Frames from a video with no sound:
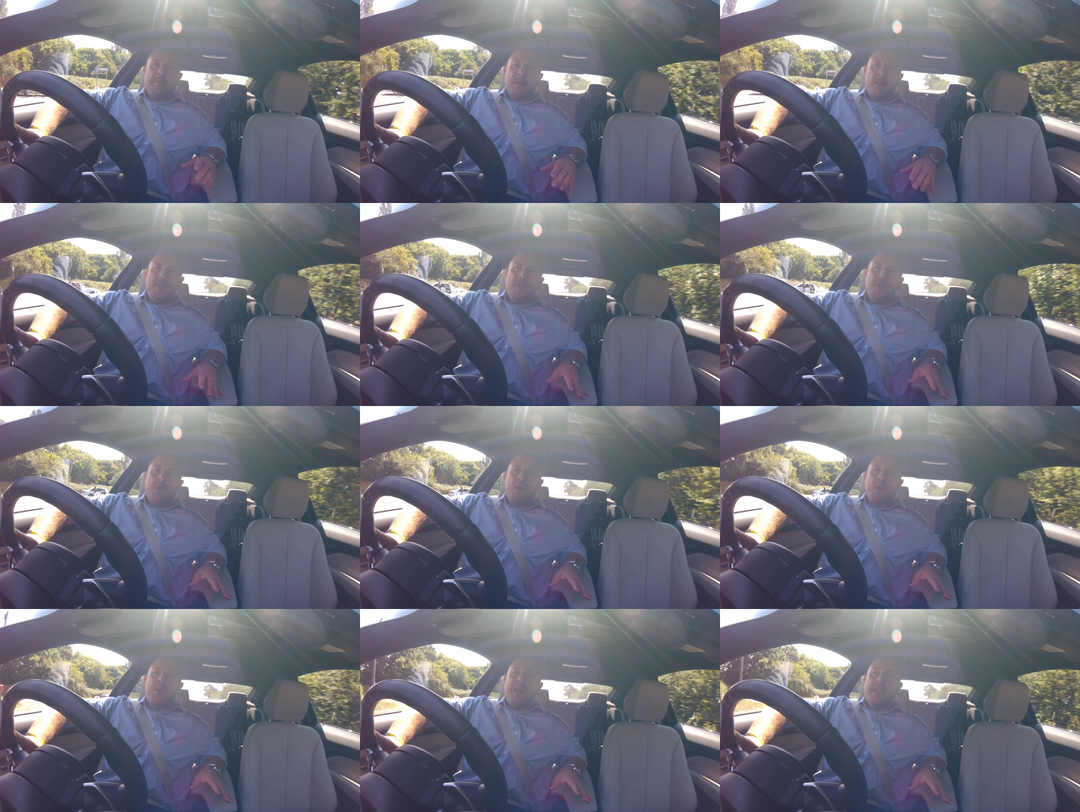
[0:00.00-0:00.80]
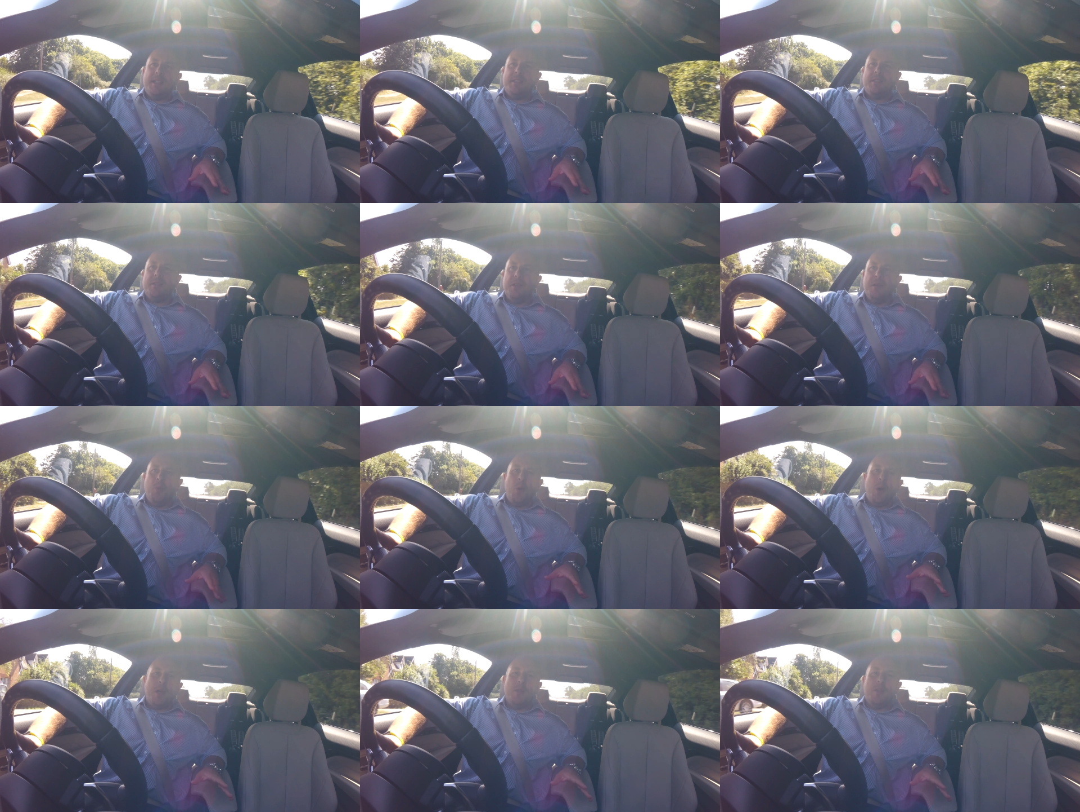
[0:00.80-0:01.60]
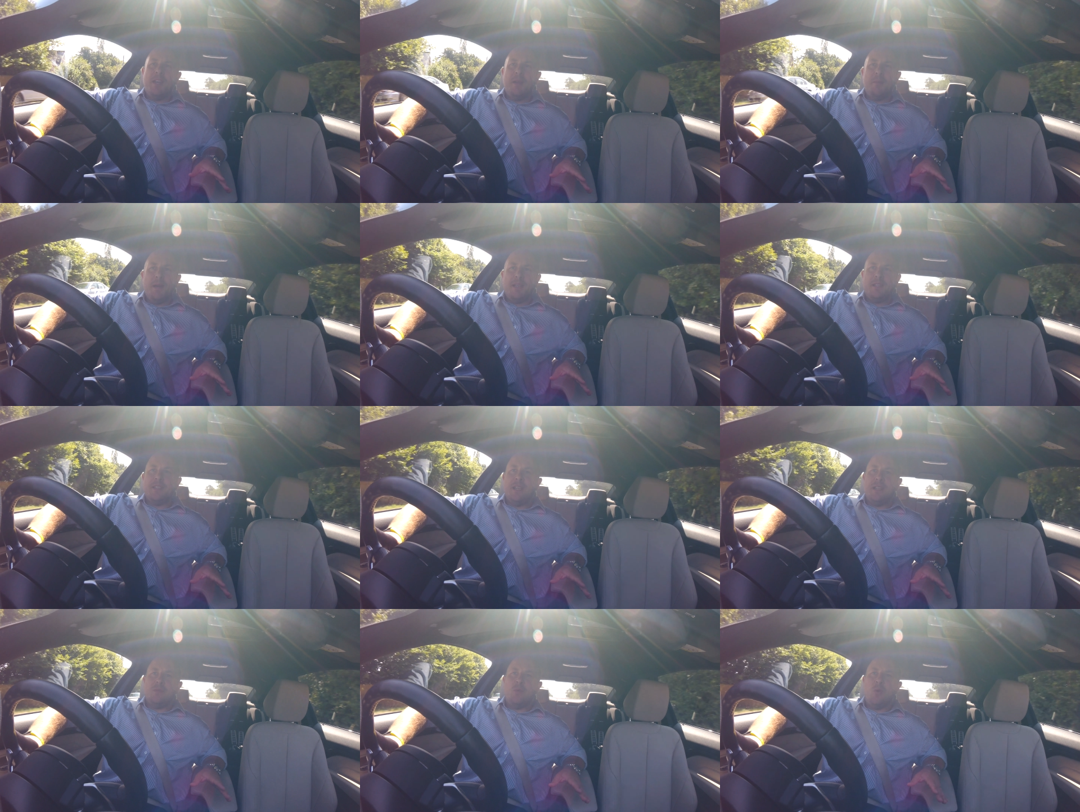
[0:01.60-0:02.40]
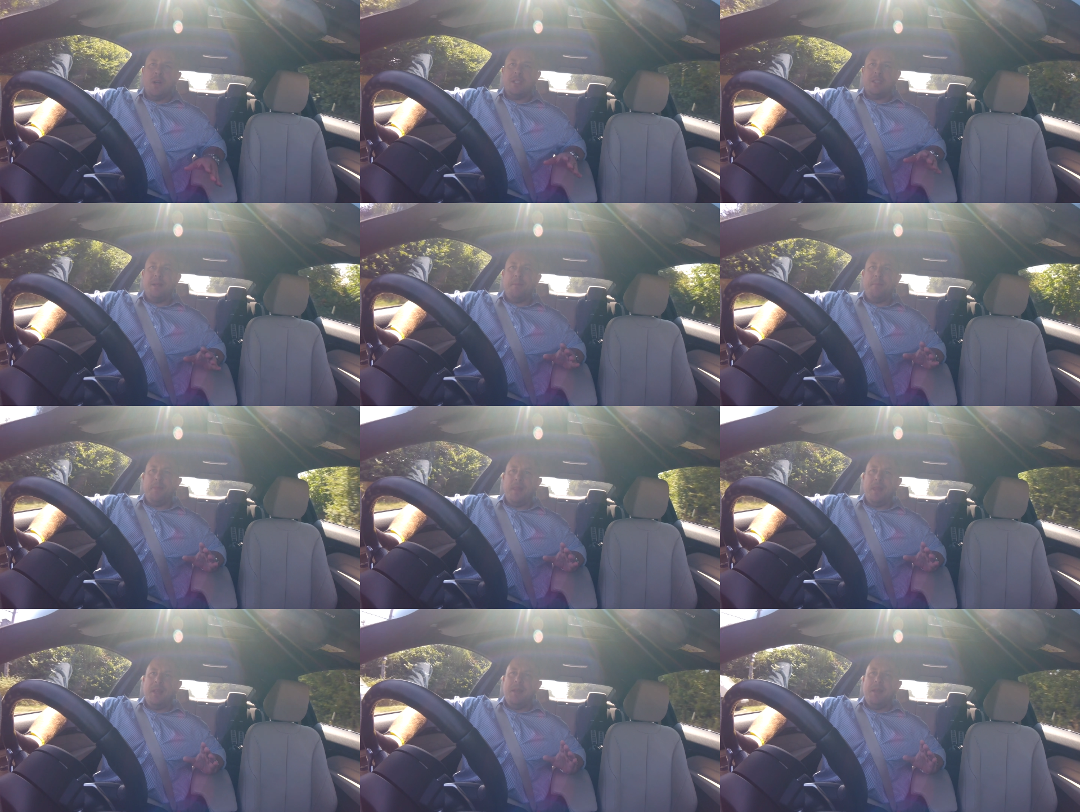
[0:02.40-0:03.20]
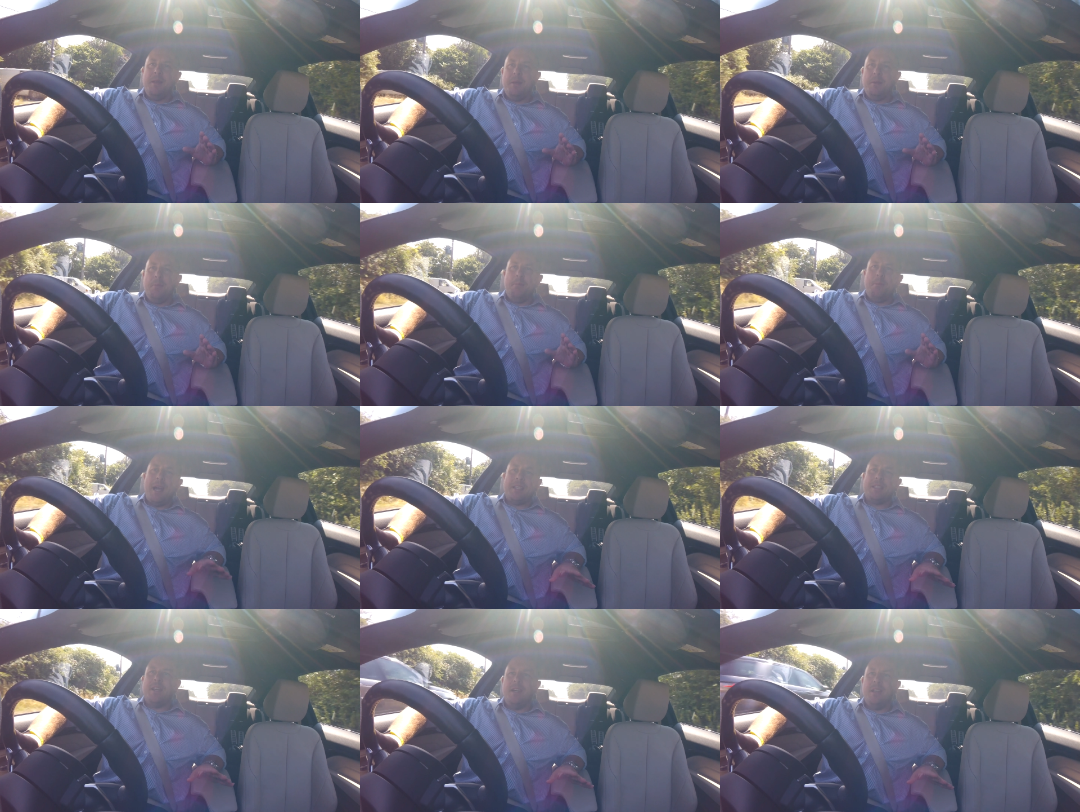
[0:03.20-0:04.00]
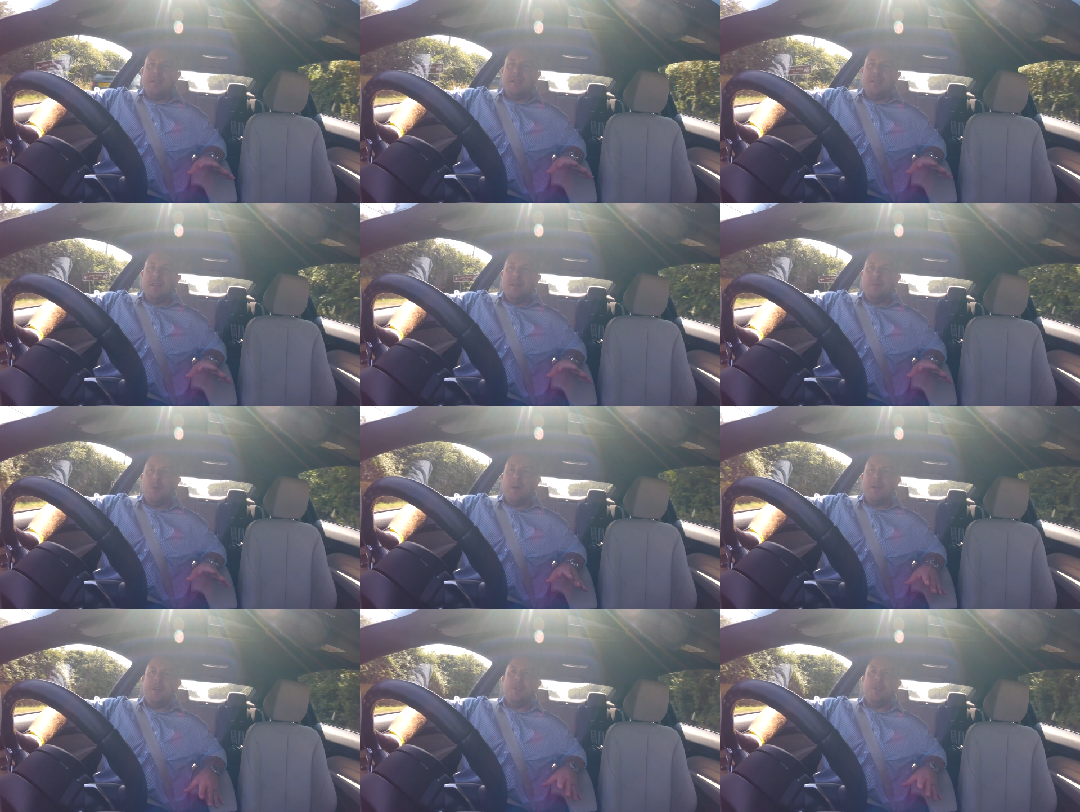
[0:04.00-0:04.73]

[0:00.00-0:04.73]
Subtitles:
[unreadable: no face in view]